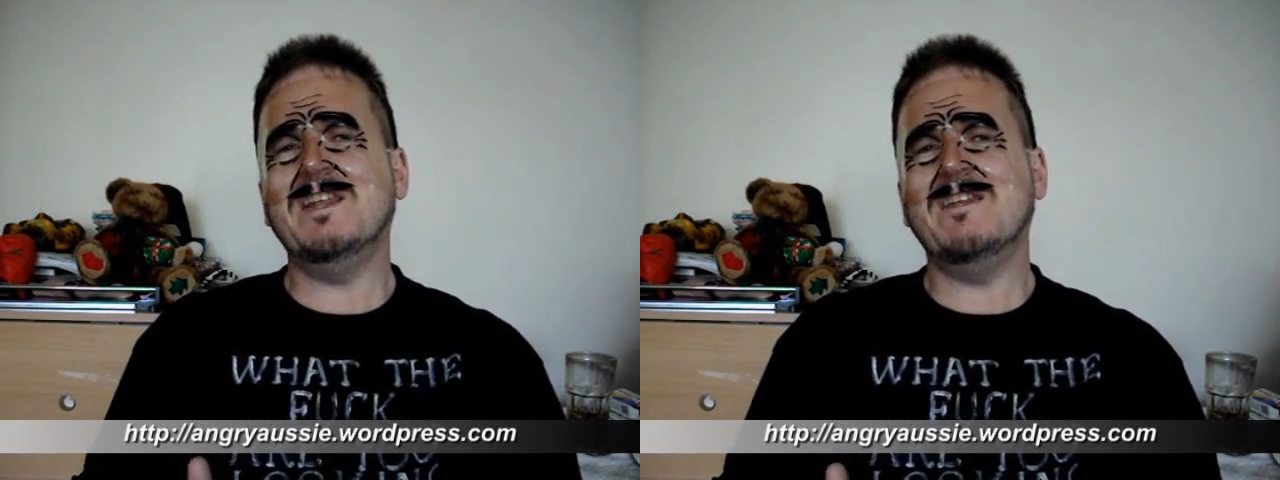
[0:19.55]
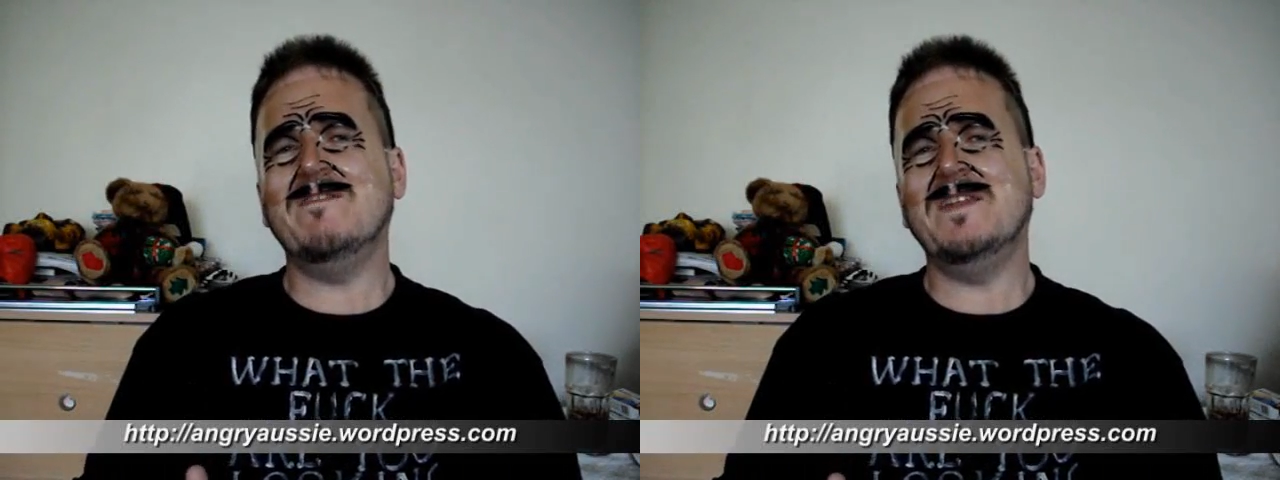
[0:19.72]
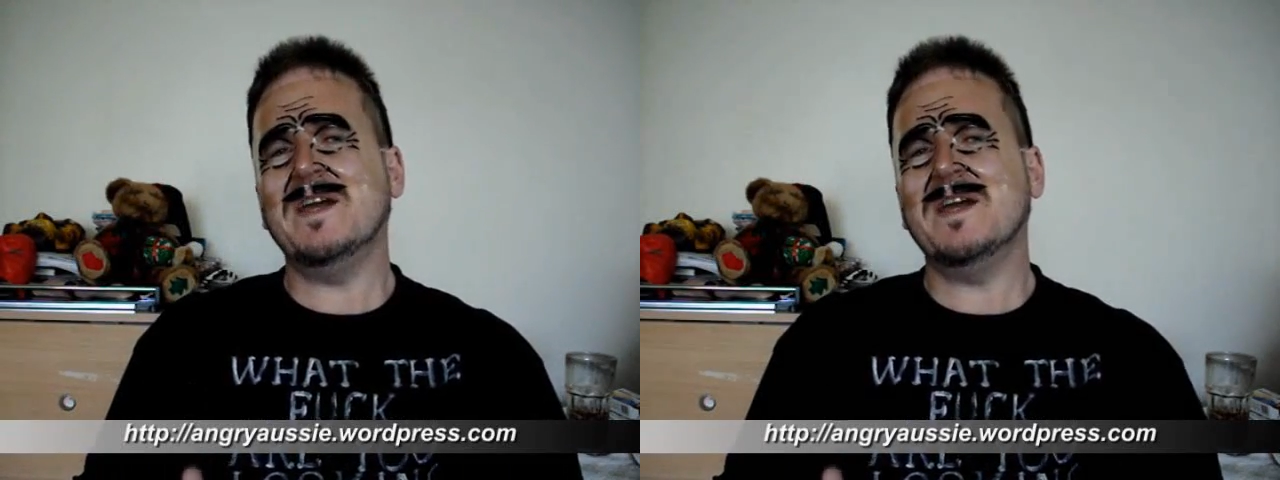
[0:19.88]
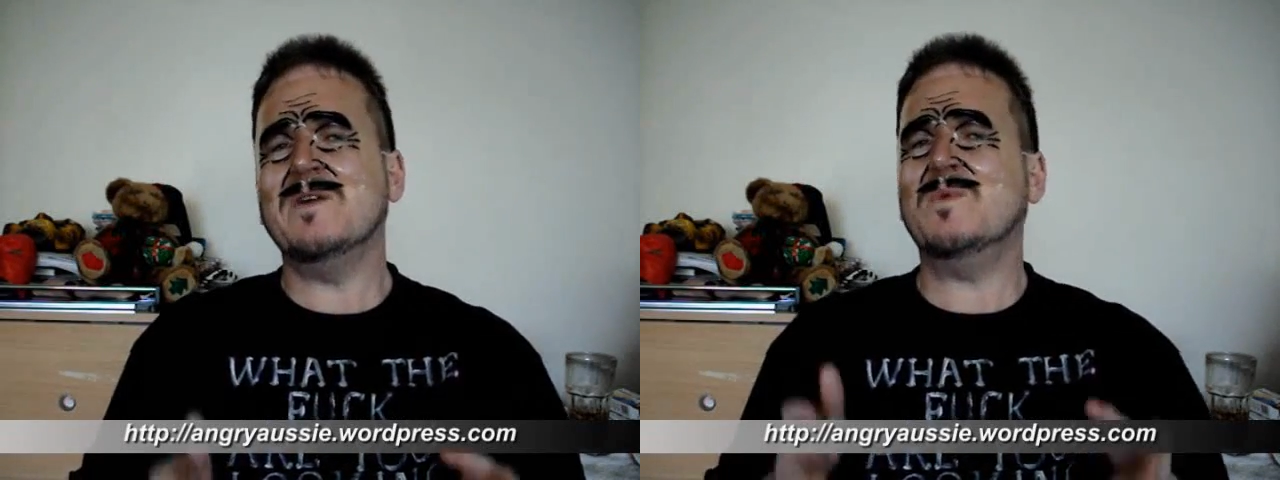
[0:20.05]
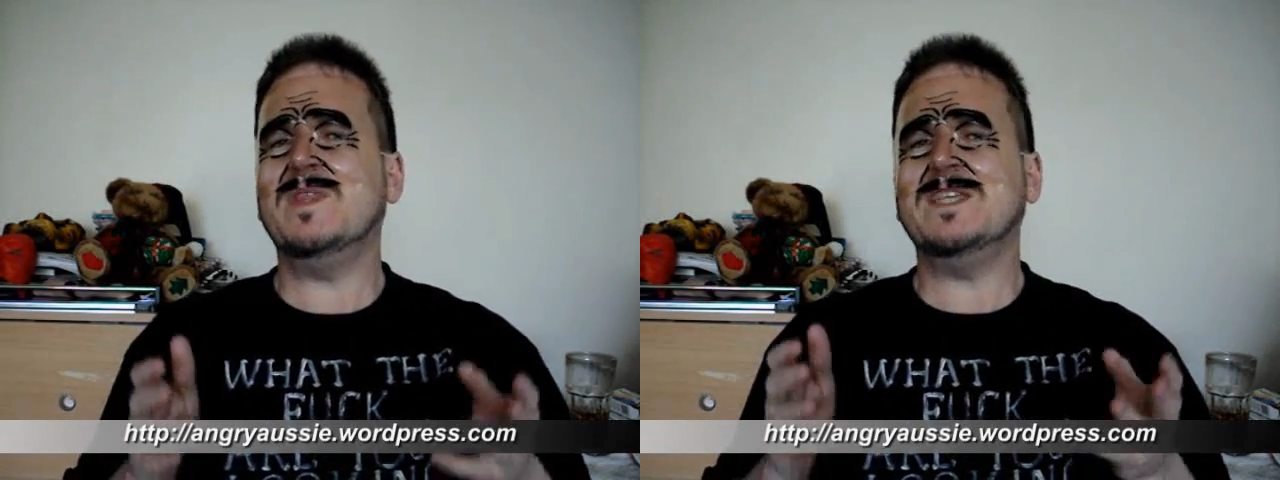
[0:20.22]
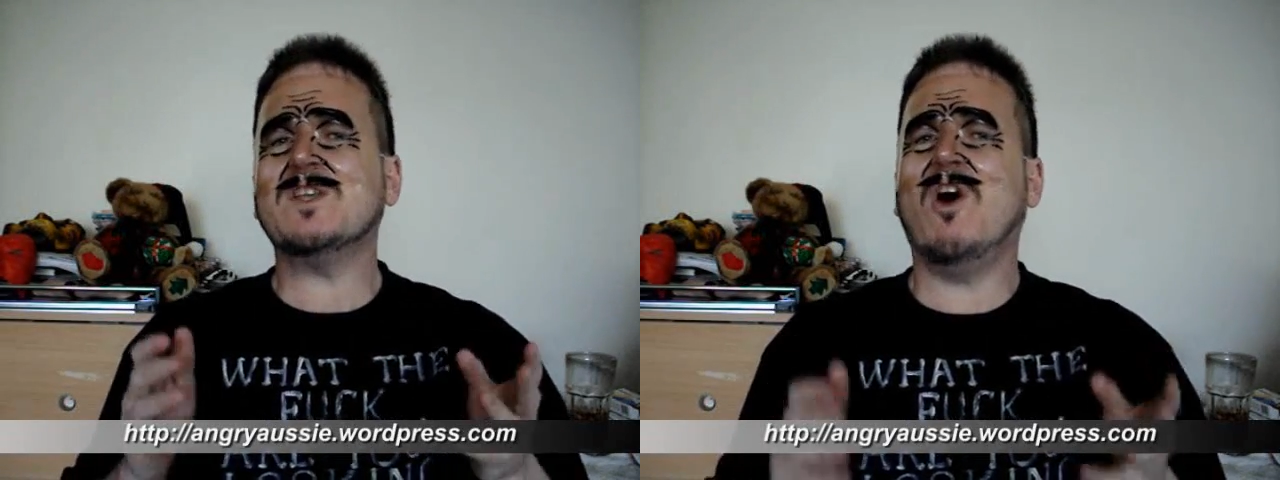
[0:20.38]
I did a
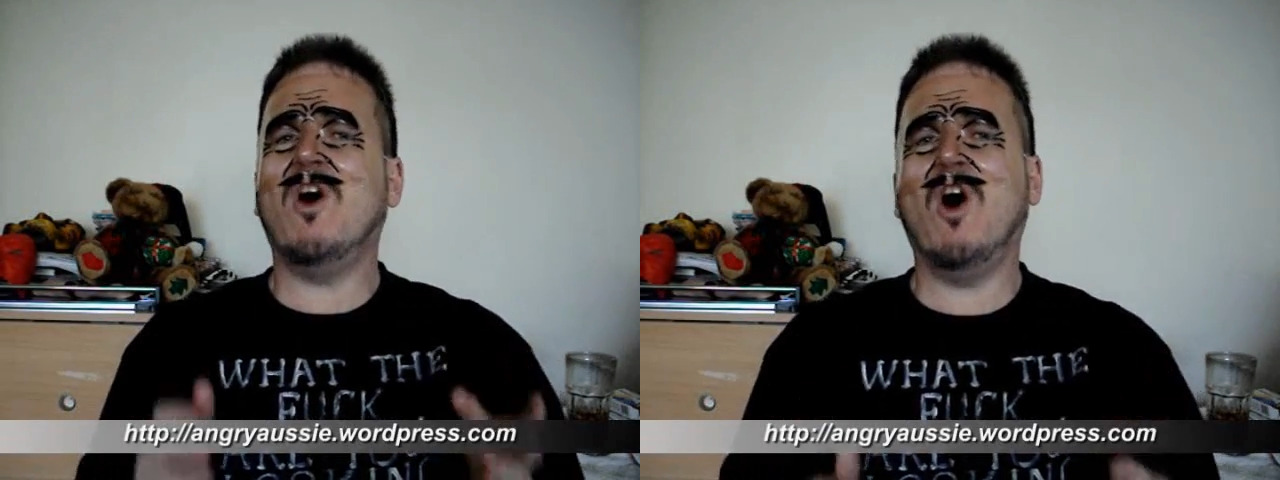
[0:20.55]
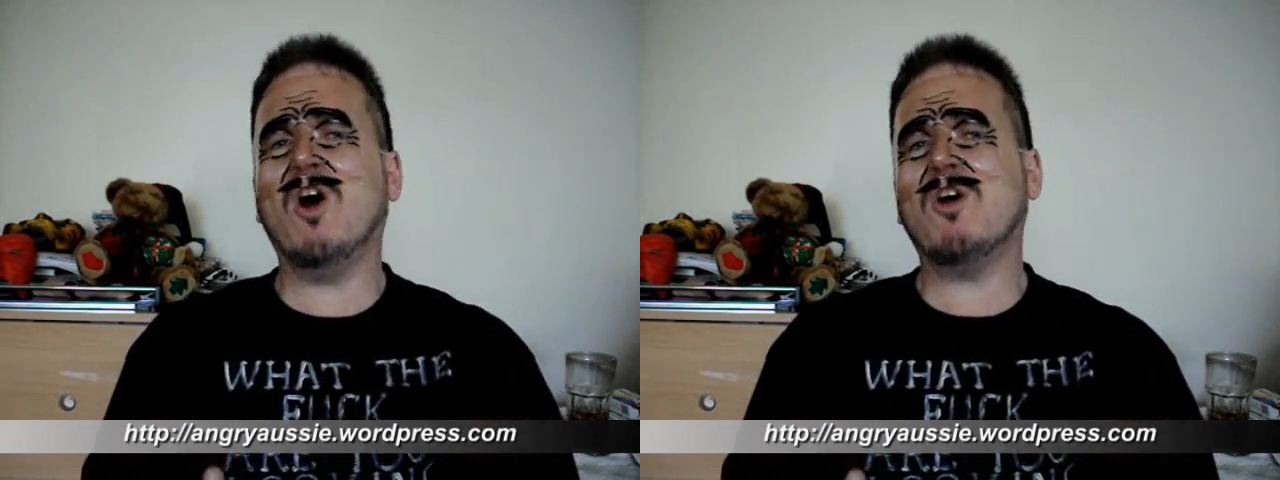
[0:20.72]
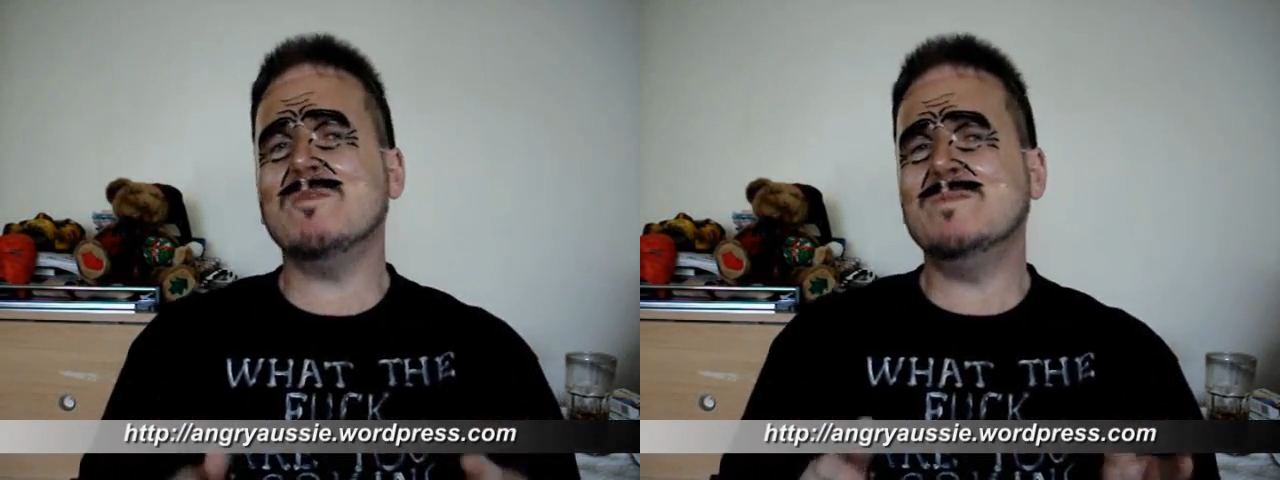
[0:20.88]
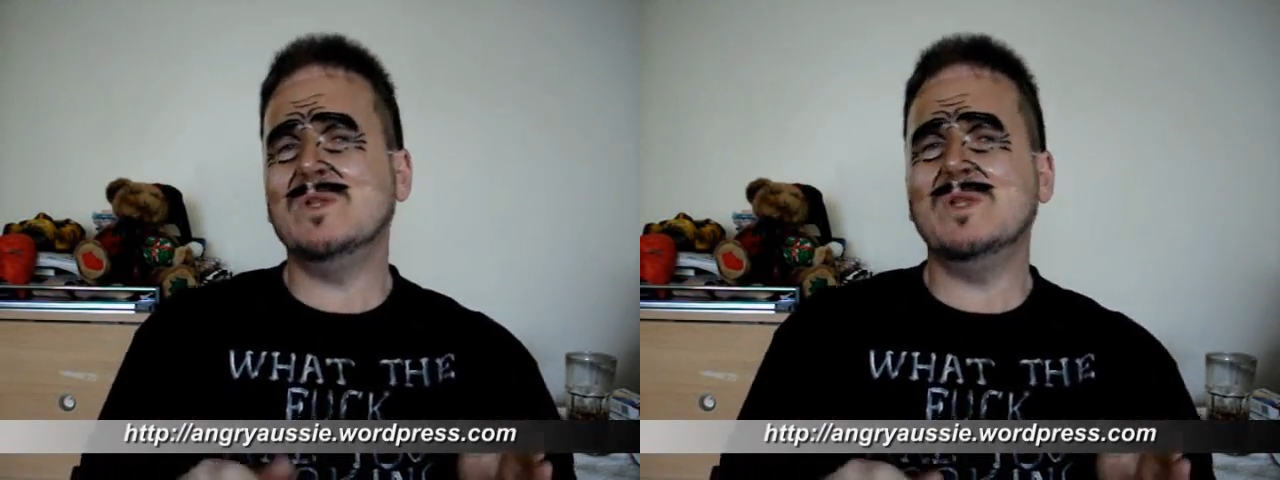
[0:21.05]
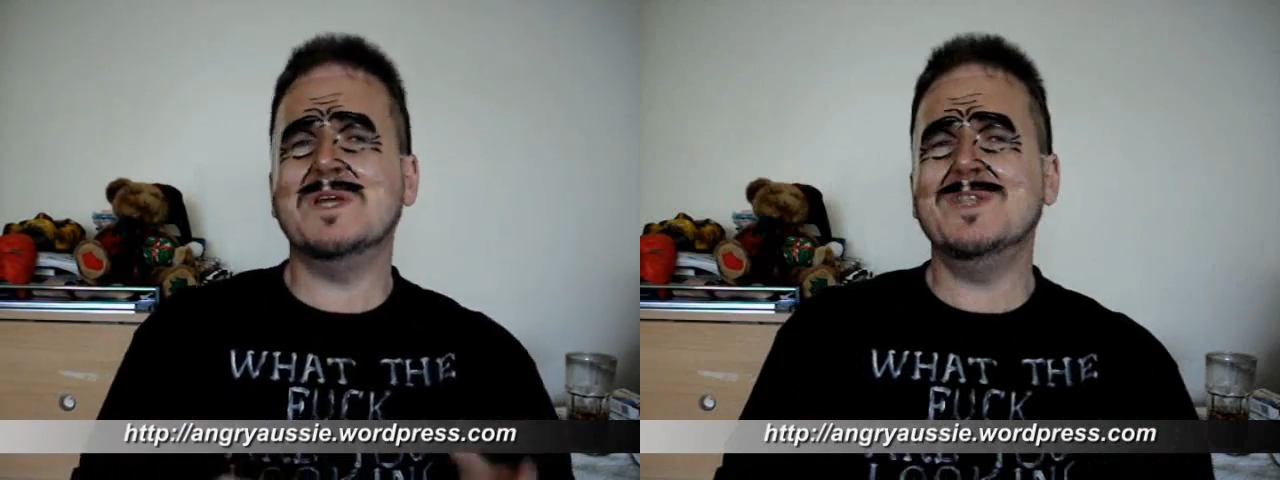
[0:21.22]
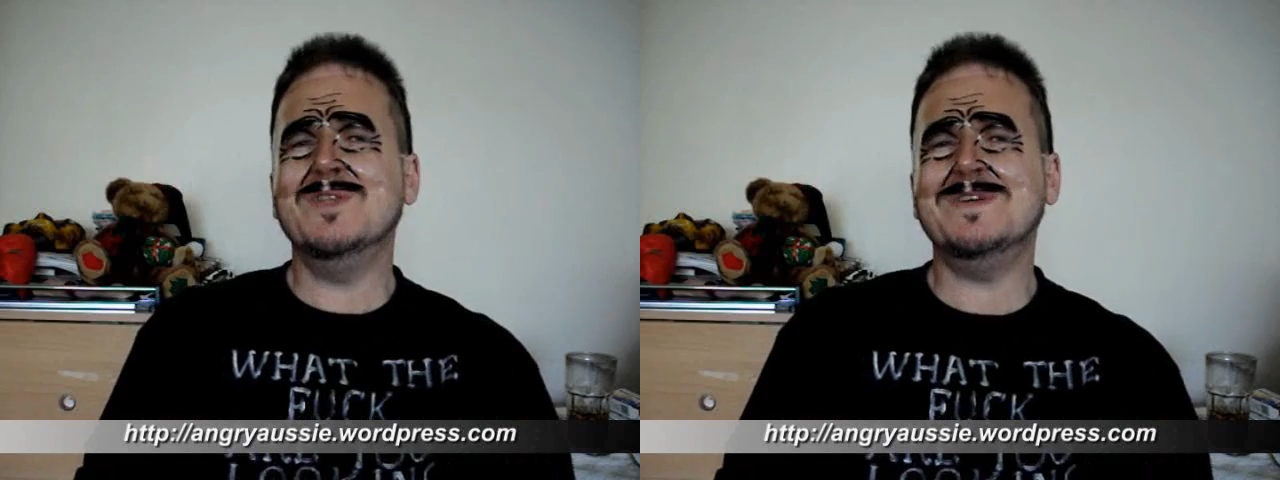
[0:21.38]
video with this horrible